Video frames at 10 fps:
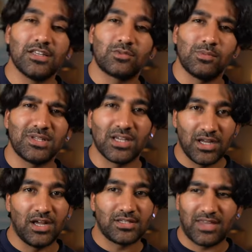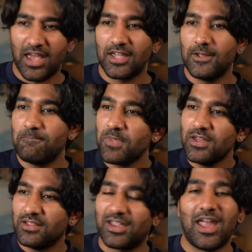this would be to ask, hey,
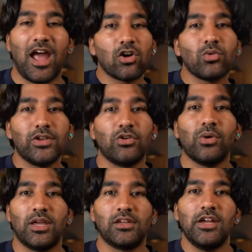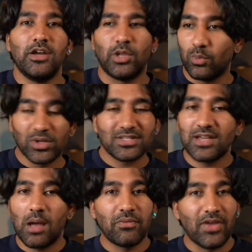like, how are we doing? Like, what's the
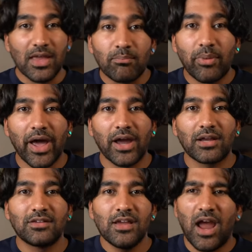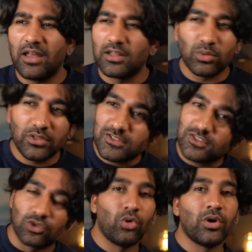type of impact and like, what are the
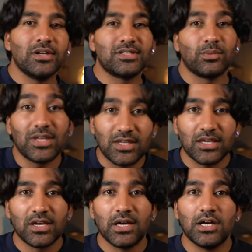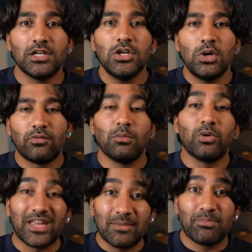stories that we hear from
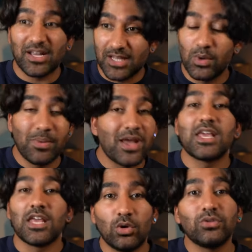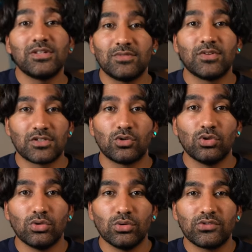all the impact that we're making in all these different
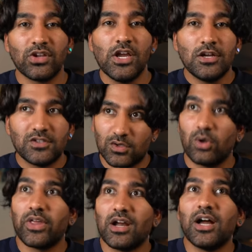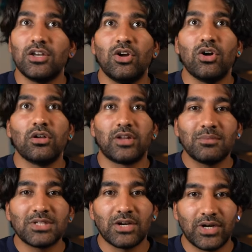schools so that I know that
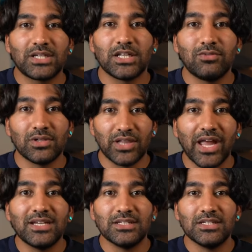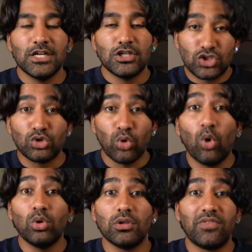I'm directly related to
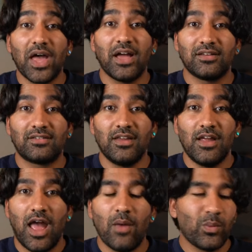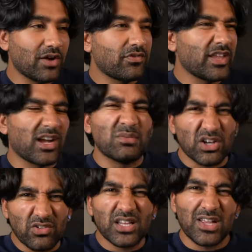all of that. And when I feel like I'm
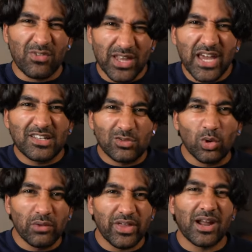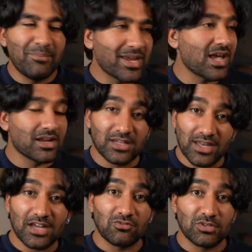directly related to all of that, I'm making a
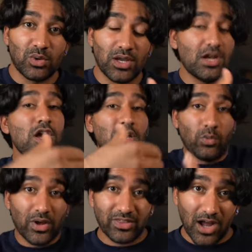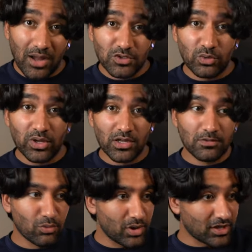connection between the work that I'm
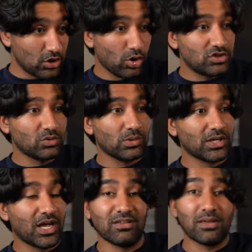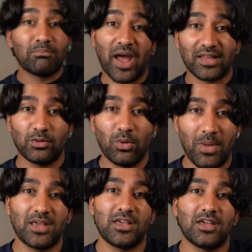doing, the work that you're doing, and the impact that we're
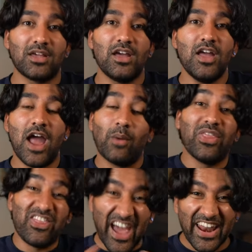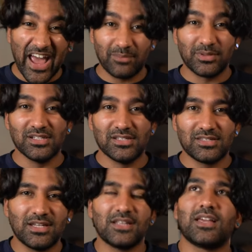making. And when that
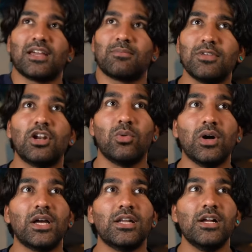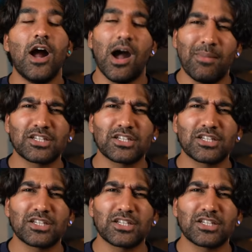happens, then it's like, you know what? I'm